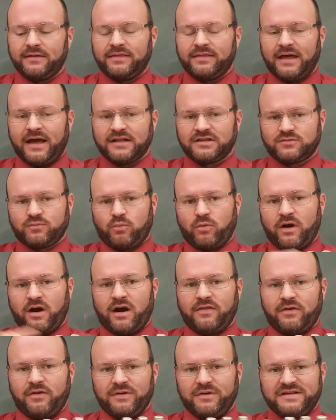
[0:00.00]
That's
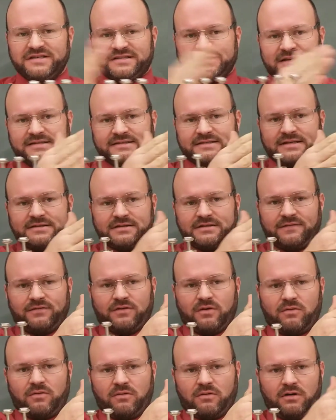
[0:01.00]
where the resistance of
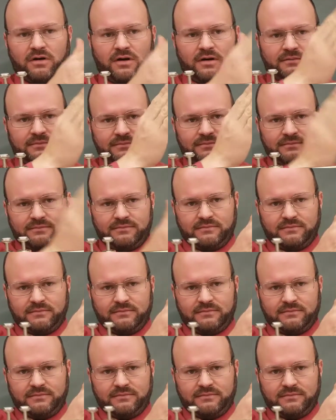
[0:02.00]
the horn